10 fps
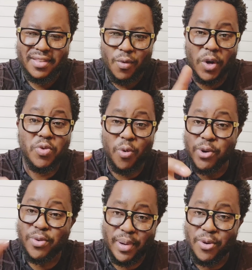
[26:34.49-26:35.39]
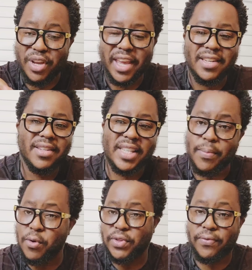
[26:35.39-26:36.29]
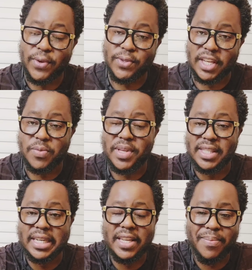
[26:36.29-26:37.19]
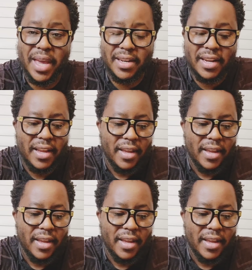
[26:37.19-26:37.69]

what we are going to be looking at, some of the few statements that he made.